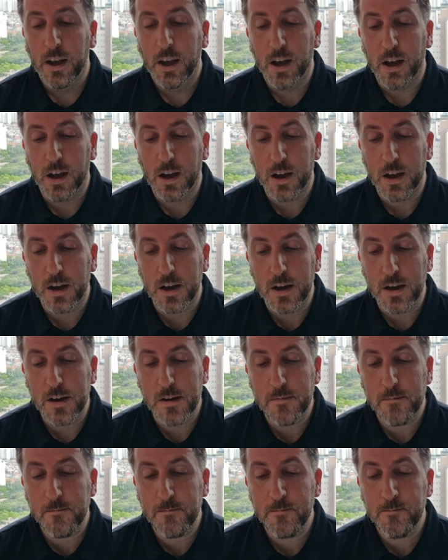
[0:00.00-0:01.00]

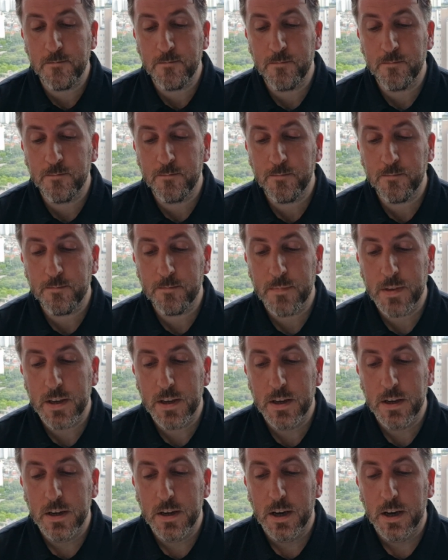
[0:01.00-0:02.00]
Um,
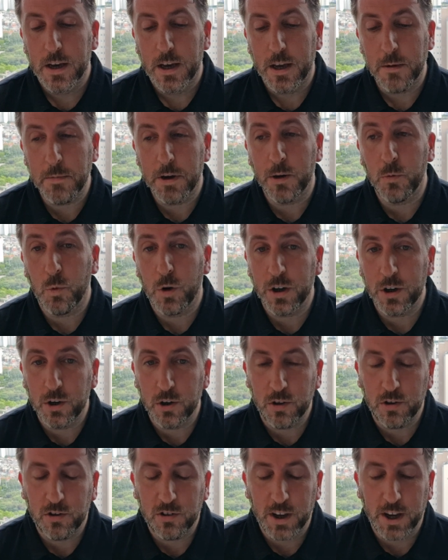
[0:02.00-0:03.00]
he made one
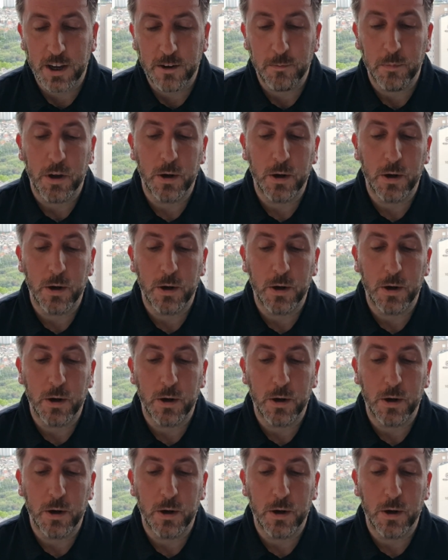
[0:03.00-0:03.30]
good save,